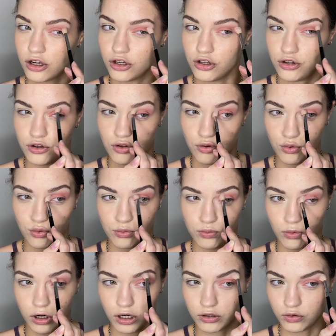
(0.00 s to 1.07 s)
you
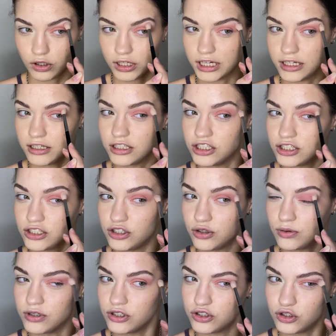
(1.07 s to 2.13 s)
are looking to just
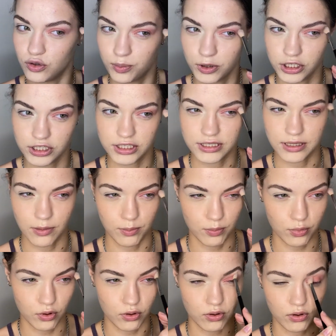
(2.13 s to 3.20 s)
do a super
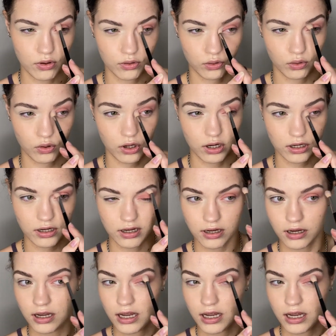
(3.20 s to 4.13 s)
simple look.